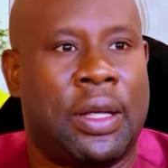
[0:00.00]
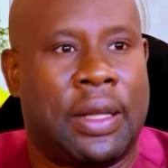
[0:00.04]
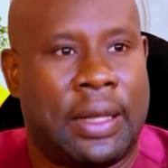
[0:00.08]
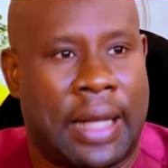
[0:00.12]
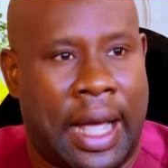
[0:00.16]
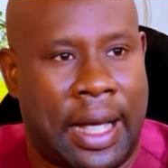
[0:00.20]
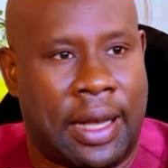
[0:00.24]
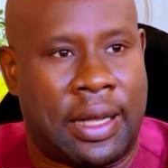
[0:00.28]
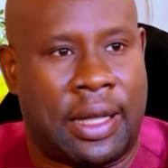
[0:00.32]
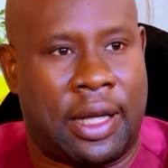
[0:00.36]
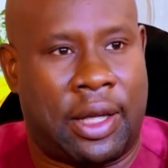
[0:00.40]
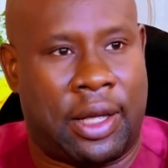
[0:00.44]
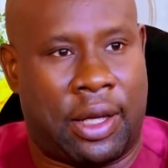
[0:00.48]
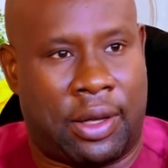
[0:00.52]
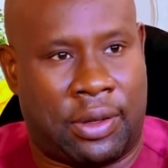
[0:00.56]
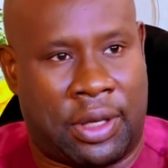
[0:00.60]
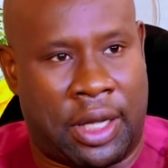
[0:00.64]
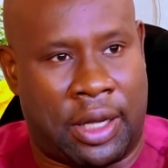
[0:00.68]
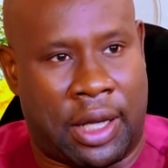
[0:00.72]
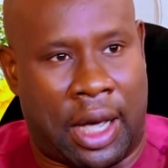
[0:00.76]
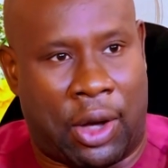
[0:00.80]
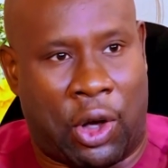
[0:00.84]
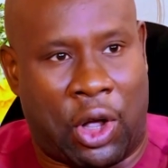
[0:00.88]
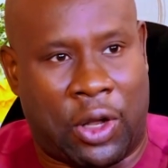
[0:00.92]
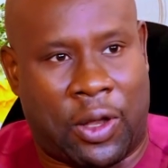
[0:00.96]
then
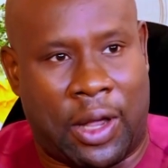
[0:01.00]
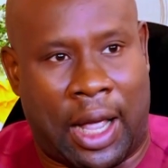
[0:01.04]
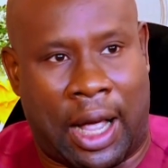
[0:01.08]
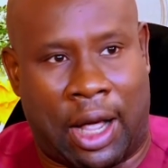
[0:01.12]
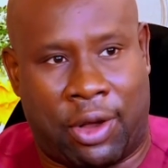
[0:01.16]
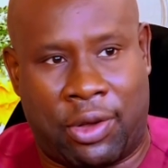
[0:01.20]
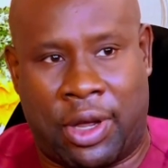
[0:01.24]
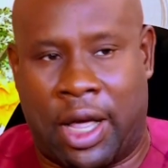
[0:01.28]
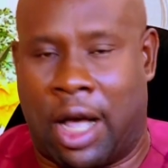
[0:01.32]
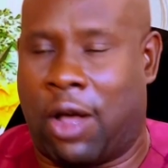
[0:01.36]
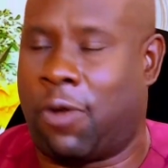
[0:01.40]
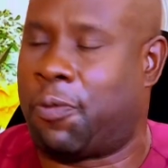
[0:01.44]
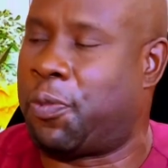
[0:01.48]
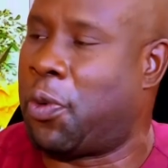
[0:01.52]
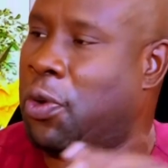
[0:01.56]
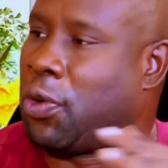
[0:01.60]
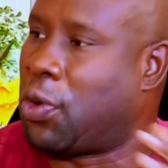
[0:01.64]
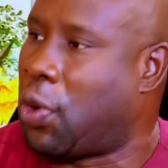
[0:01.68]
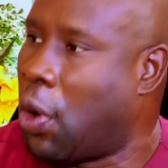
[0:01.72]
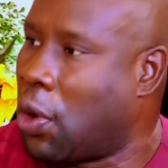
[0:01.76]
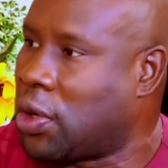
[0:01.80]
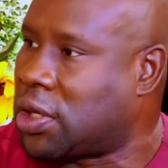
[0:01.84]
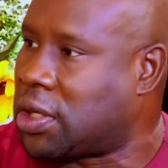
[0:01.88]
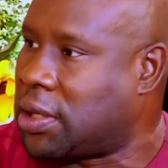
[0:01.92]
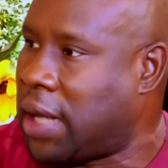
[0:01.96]
the output
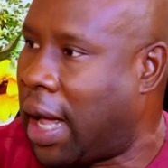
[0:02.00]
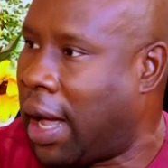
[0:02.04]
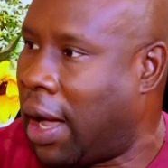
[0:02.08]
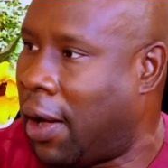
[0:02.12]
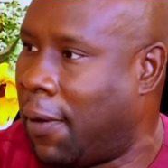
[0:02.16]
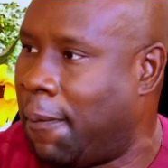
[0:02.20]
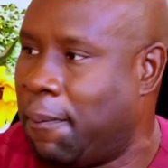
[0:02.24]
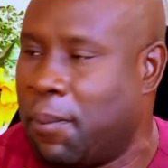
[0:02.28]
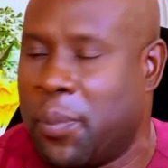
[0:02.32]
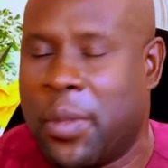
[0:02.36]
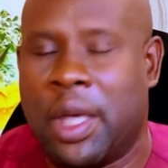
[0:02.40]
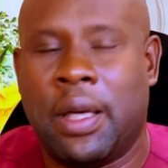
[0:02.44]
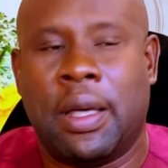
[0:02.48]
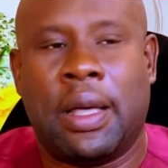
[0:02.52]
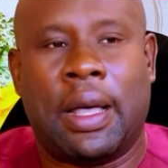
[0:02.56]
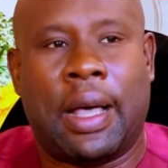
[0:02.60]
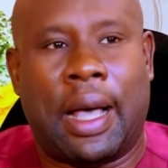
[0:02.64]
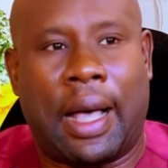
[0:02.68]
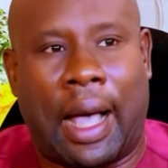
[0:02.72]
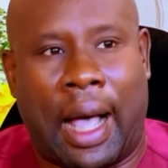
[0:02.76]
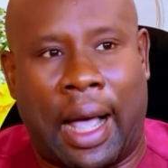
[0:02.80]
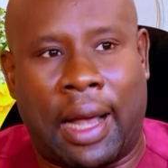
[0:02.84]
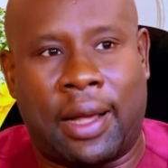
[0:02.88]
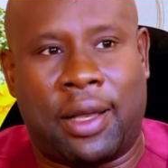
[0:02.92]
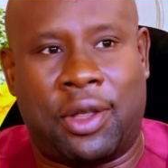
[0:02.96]
goes down.
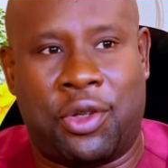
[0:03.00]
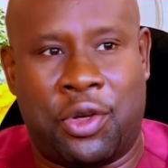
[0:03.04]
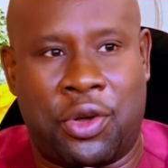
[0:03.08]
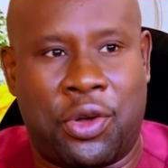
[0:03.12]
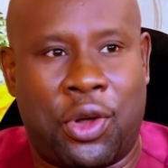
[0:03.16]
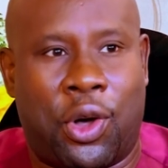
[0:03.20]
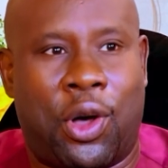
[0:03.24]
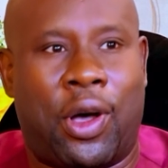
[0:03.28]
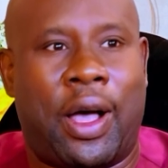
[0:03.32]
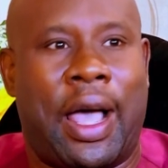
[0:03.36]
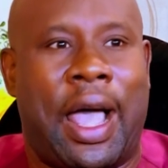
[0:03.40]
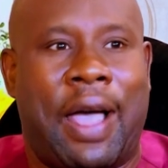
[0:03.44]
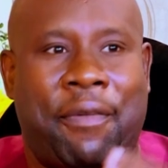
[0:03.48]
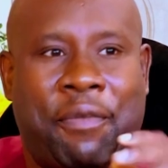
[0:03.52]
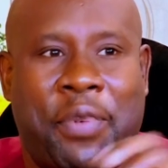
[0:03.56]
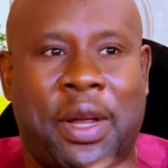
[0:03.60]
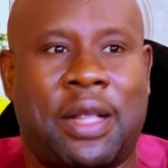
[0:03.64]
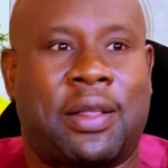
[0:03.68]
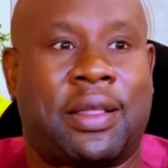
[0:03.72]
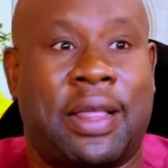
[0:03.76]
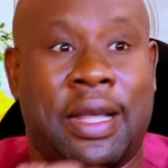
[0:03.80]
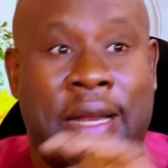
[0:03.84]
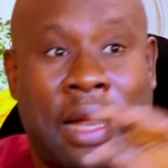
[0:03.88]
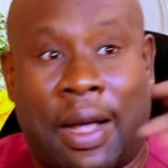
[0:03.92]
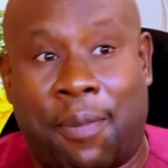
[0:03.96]
And you know,
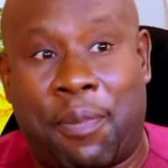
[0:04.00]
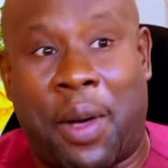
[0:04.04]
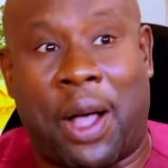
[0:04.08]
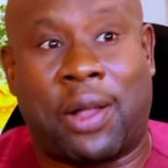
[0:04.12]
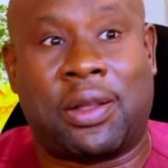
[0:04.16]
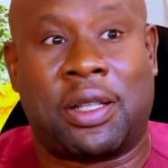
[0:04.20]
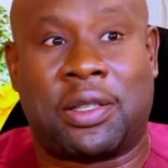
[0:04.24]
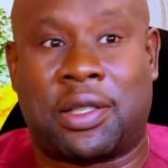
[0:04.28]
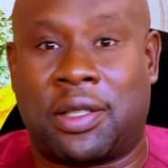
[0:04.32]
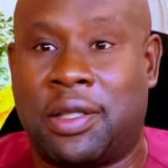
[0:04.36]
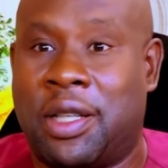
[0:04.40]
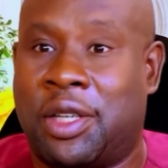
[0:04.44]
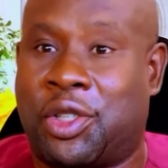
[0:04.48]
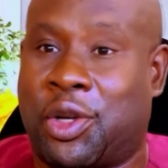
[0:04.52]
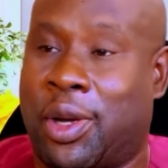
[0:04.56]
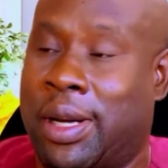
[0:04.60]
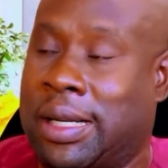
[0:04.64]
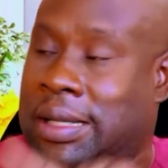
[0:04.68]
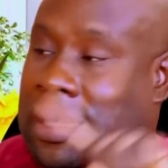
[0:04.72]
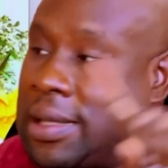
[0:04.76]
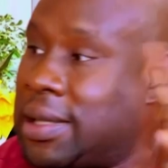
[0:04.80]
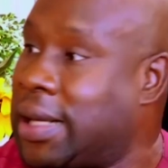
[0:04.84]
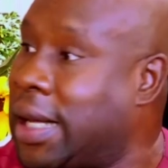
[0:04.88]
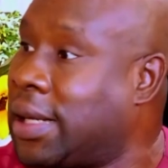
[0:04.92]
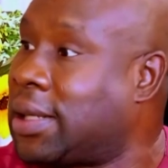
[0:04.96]
everything about this nation
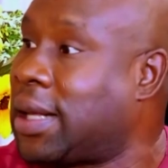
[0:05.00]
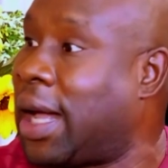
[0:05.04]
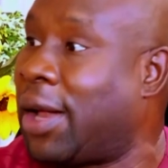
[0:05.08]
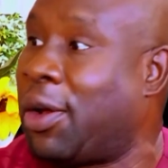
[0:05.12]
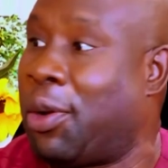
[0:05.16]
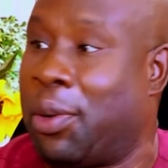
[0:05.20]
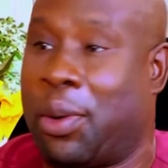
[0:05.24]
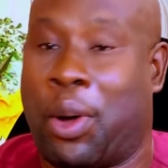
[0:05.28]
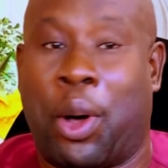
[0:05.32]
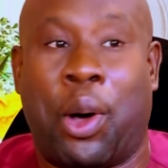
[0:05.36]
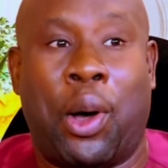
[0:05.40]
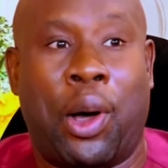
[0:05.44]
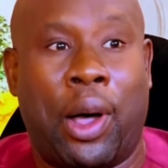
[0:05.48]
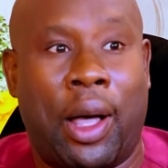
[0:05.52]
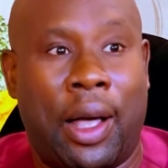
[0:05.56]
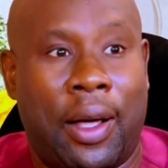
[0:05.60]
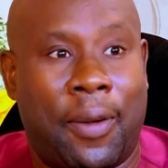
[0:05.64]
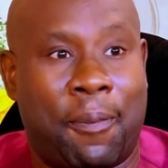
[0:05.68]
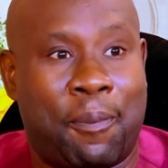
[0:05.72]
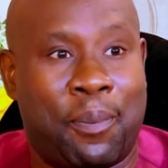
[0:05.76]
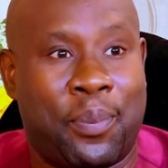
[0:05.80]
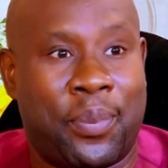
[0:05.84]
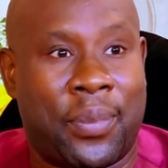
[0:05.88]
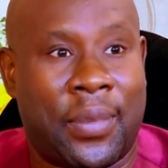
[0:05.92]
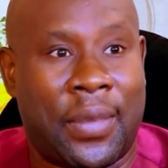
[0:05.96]
is centered on oil.
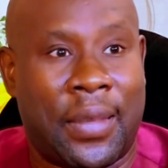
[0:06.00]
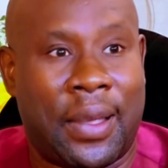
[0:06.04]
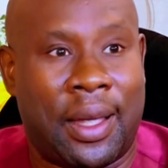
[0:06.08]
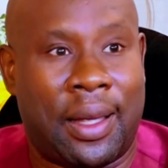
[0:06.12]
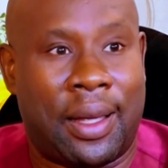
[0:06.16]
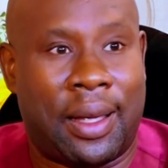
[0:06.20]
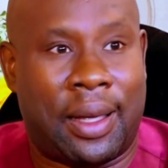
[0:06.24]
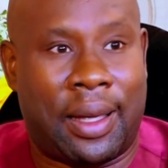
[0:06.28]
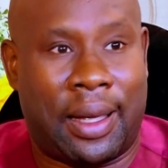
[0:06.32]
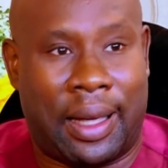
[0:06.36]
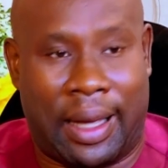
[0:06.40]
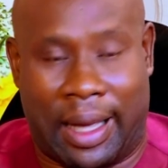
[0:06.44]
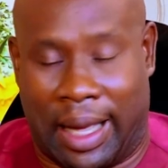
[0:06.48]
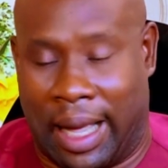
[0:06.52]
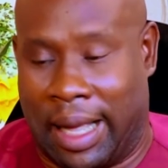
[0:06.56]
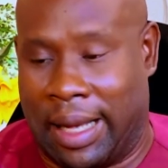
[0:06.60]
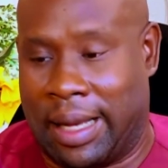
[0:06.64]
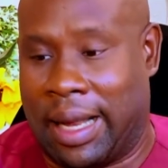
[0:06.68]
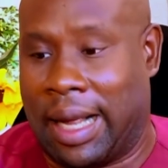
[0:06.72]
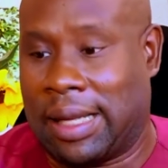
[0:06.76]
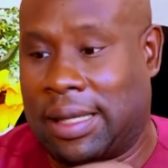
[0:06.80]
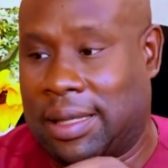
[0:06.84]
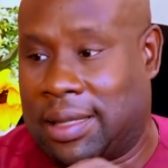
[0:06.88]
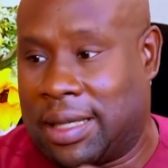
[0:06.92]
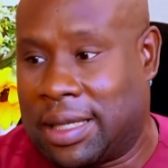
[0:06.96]
Yes, that's true. And
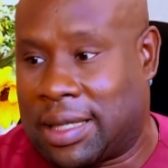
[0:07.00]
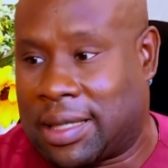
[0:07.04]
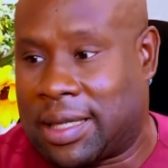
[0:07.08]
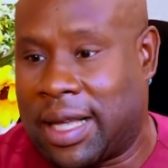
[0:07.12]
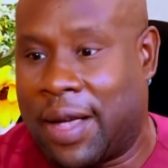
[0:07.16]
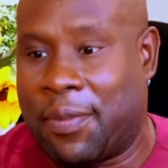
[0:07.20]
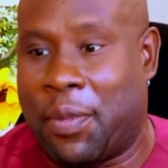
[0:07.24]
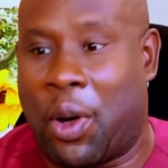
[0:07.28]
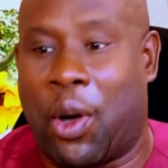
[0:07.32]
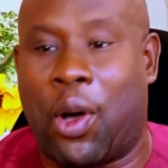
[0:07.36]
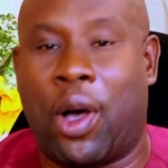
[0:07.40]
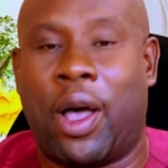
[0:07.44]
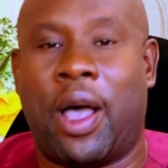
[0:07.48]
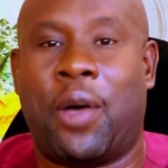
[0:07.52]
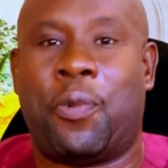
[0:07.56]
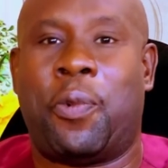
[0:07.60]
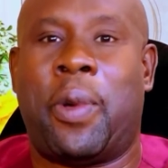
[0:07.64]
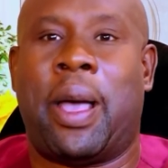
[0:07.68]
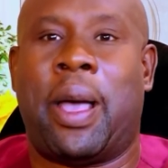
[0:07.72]
that is the same oil